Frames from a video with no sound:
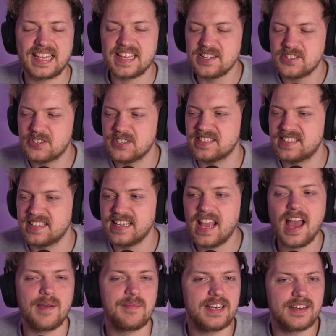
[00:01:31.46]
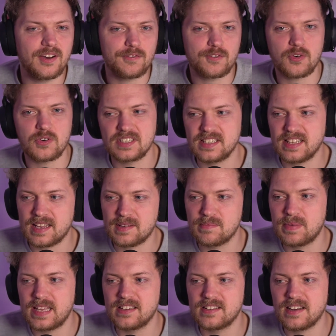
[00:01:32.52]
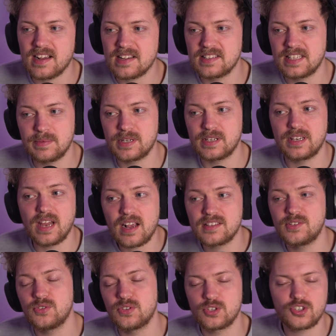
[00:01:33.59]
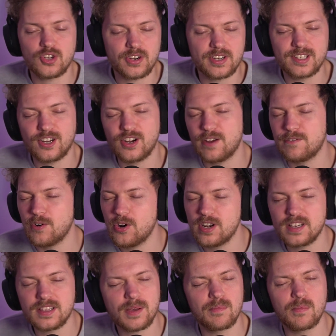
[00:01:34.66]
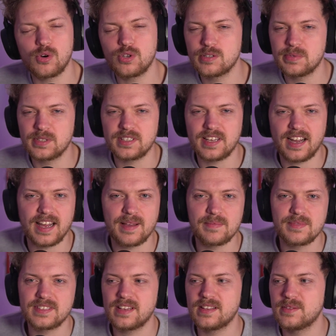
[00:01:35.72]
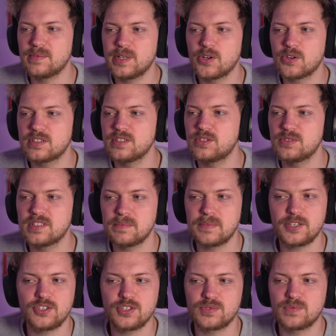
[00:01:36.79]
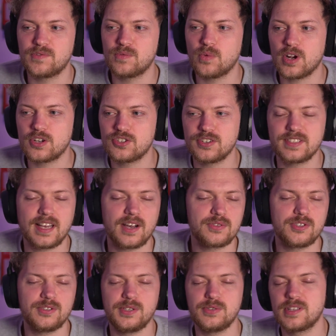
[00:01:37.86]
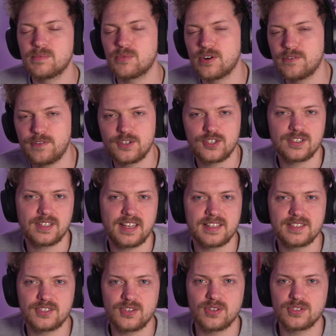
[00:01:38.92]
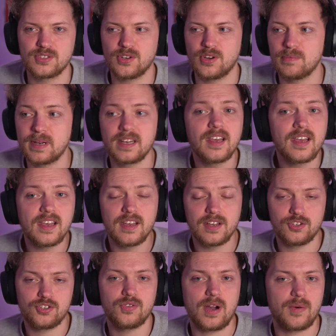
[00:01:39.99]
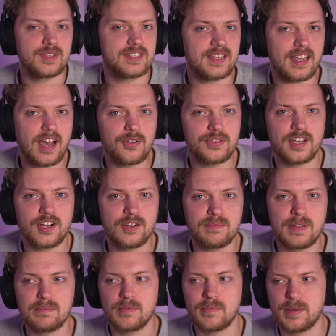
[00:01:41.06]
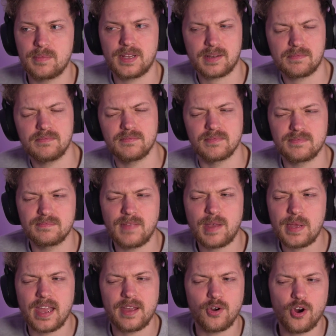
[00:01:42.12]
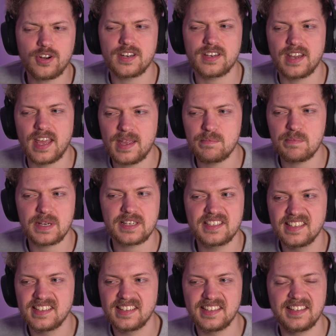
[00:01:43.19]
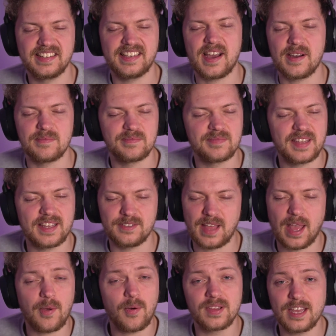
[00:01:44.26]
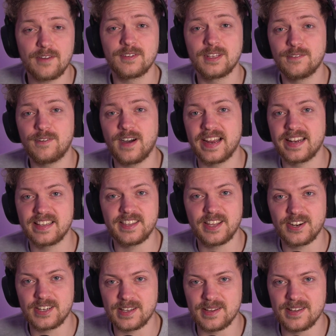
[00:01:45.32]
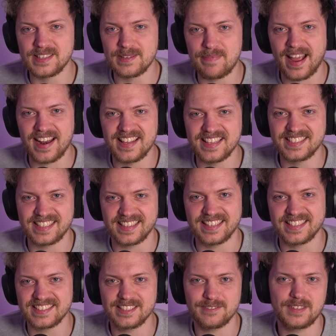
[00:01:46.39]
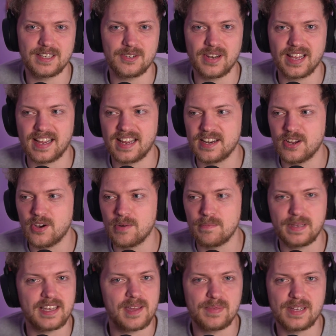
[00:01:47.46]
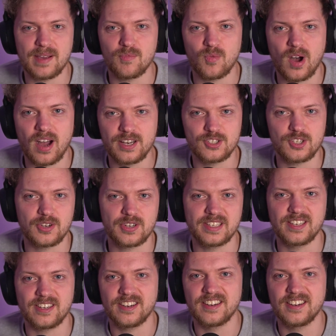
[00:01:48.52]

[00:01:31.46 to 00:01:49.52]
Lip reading: Interesting. Yeah, I mean, of course, like being a Nuxt team and Nuxt using Chokidar, I've heard it multiple times. We looked into some issues with watchers, how to use them more efficiently and so on and so on. But true, I would say out there, people might be like, maybe heard the name, but yeah, they will definitely find it in their dependency list if they do like, I don't know, a PNPMY Chokidar.